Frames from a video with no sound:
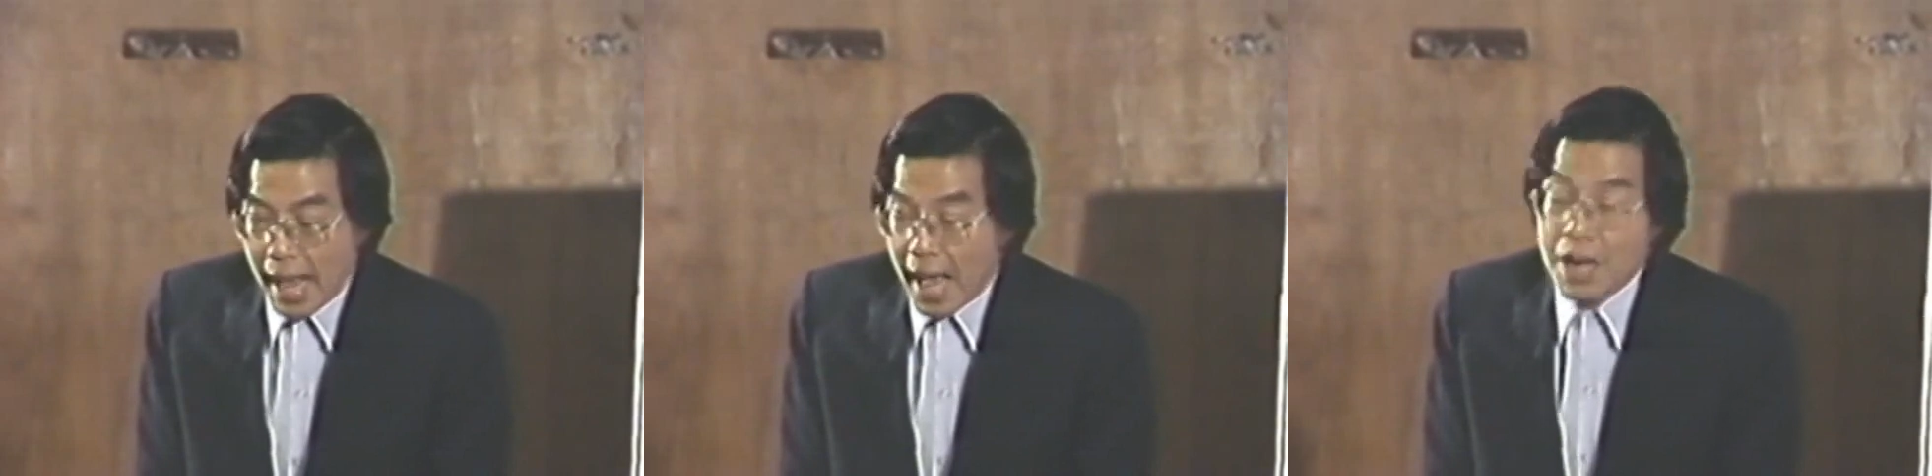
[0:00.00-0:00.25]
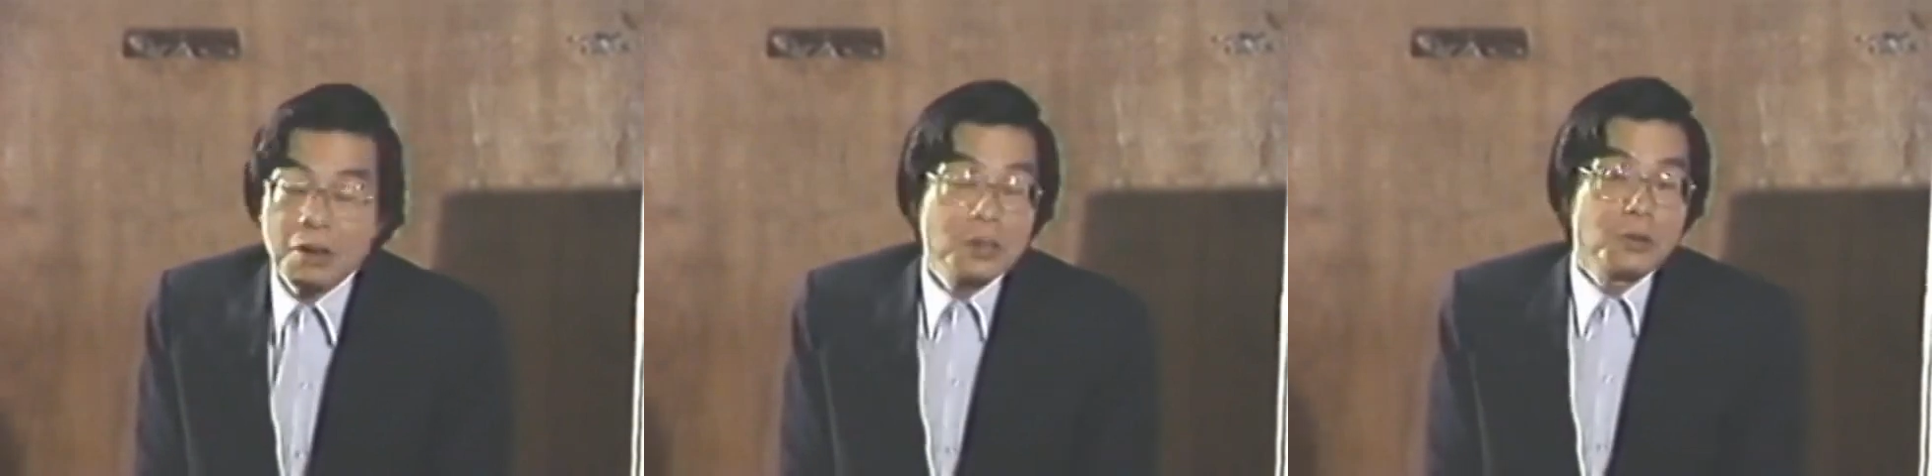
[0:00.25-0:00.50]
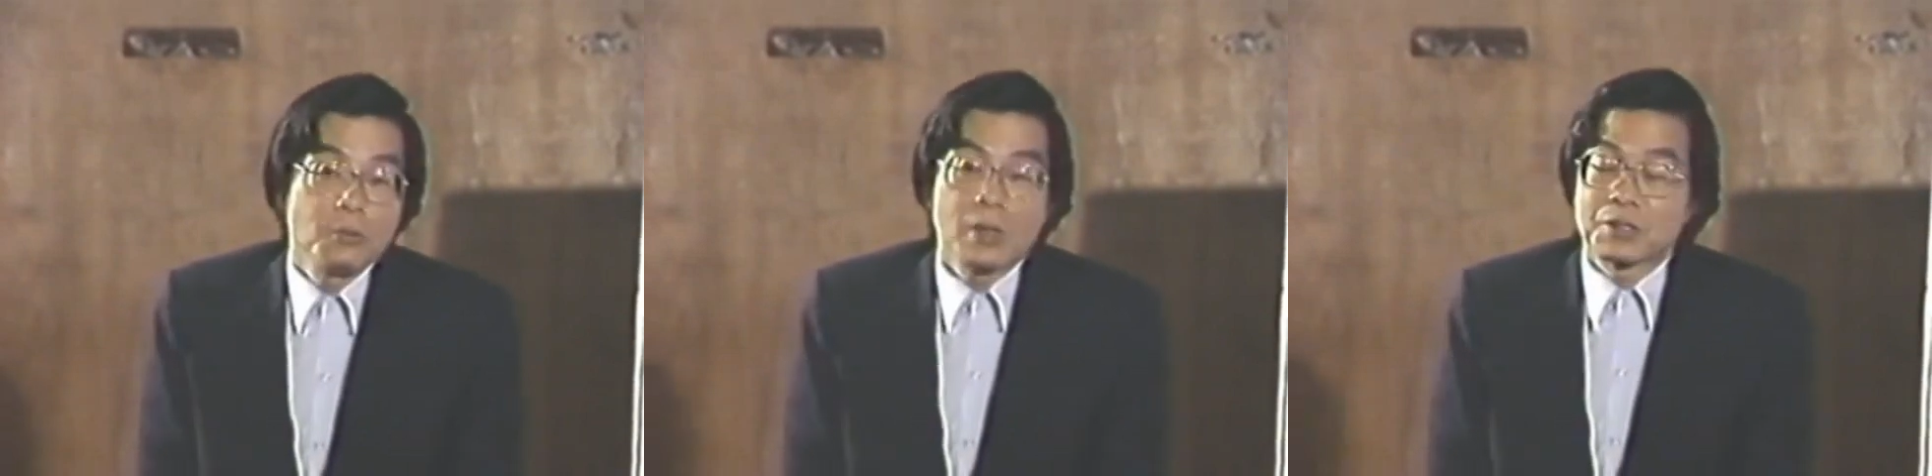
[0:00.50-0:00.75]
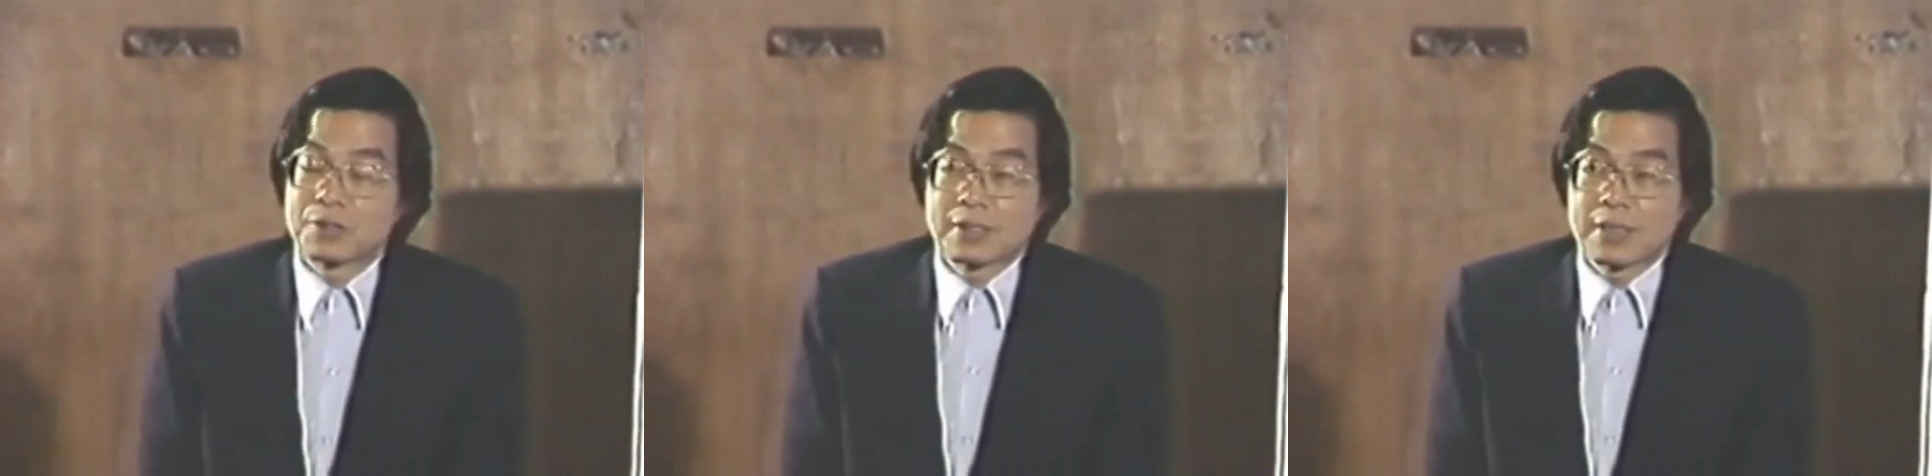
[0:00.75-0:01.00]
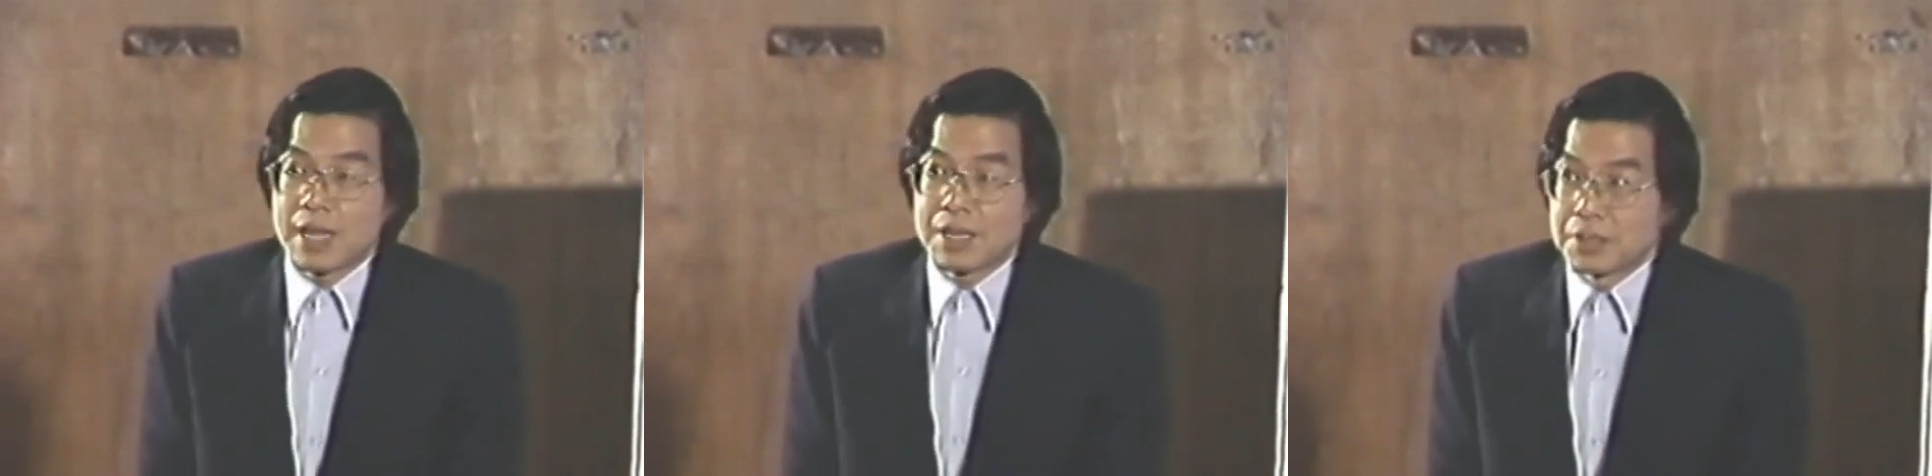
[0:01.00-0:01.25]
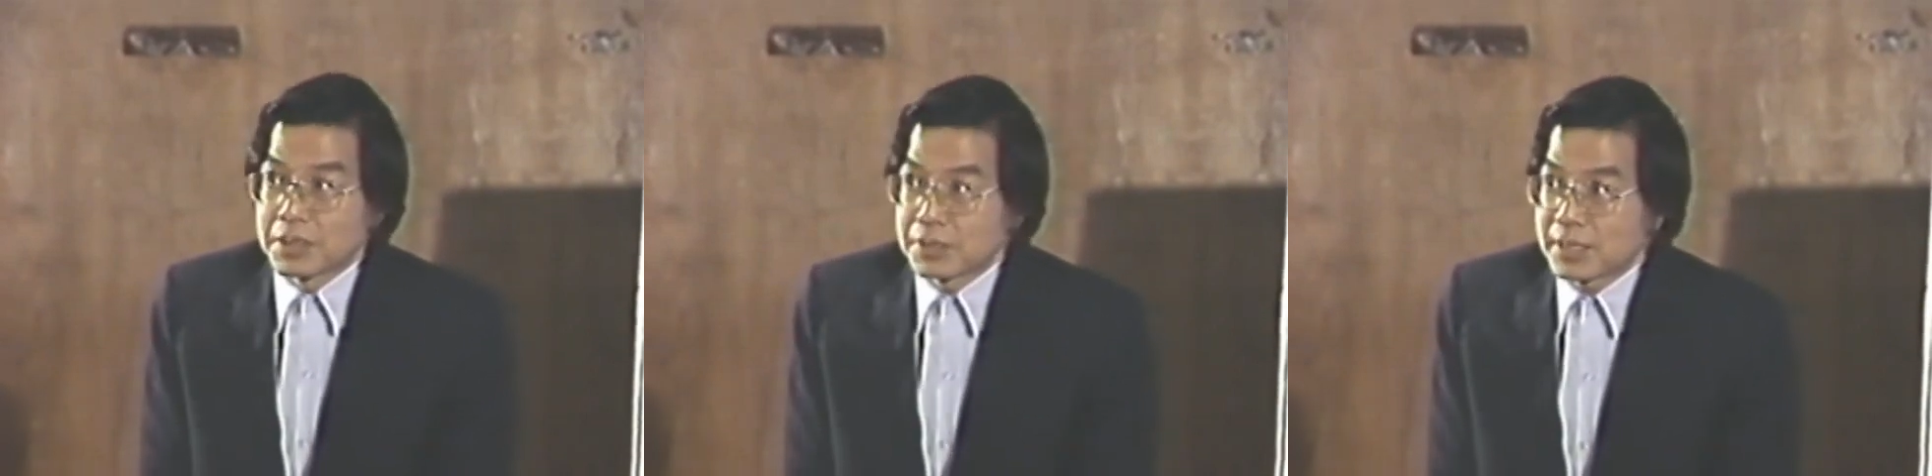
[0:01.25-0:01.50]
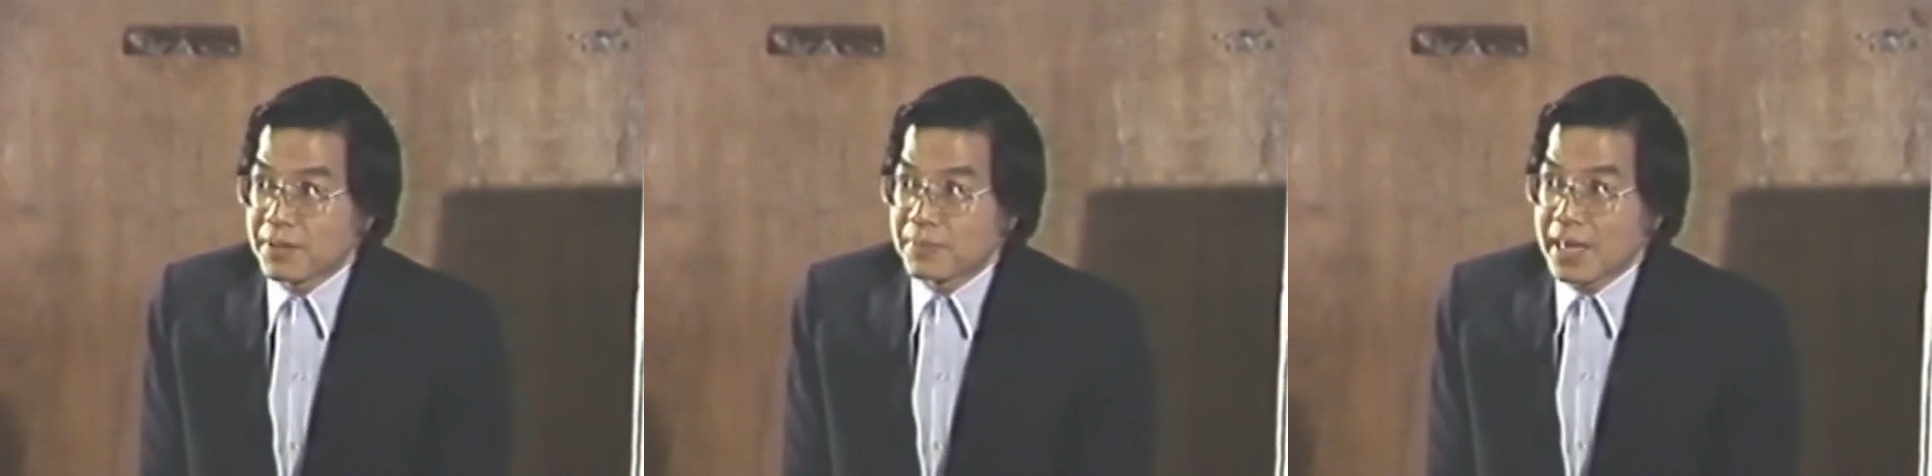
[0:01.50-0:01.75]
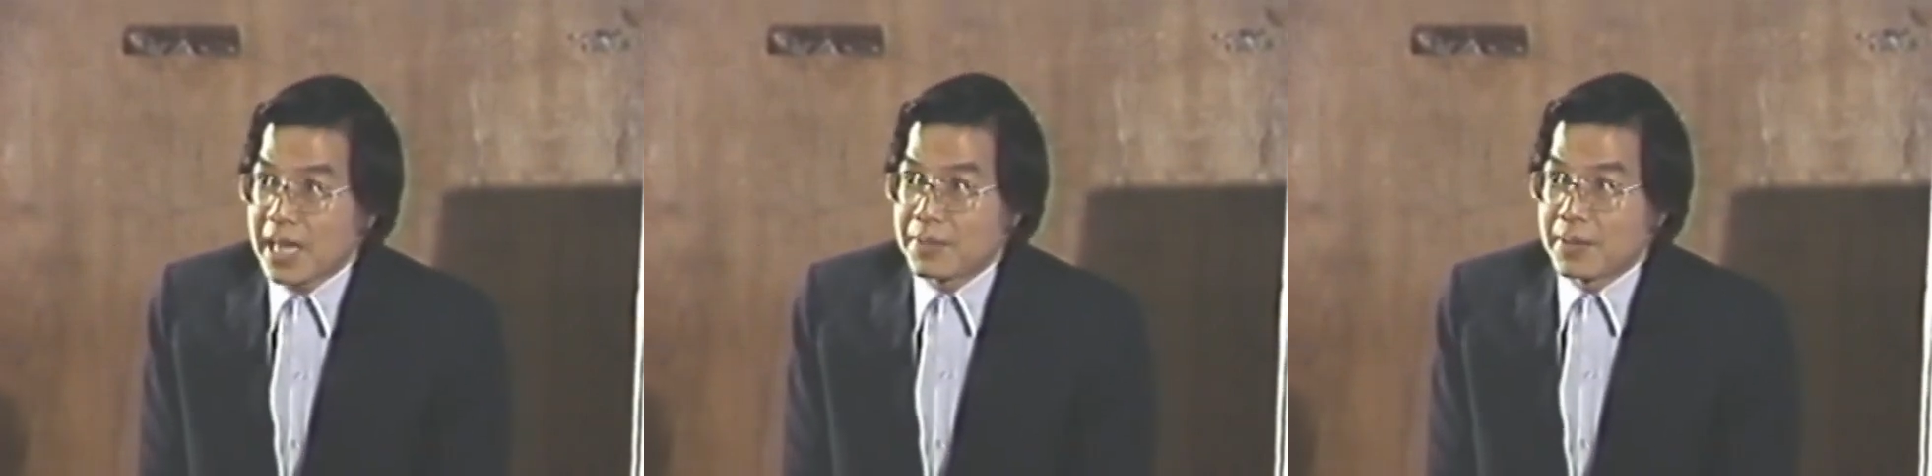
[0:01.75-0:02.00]
don't know what to say,
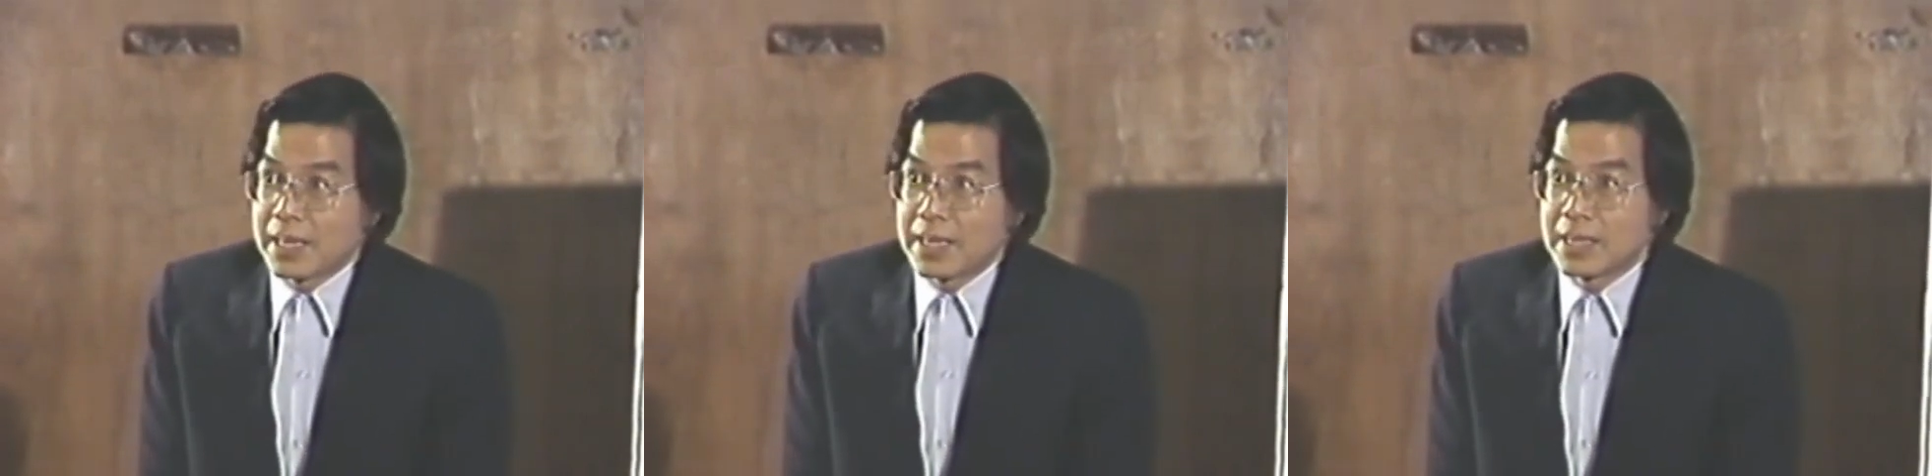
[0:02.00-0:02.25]
Sometimes I hear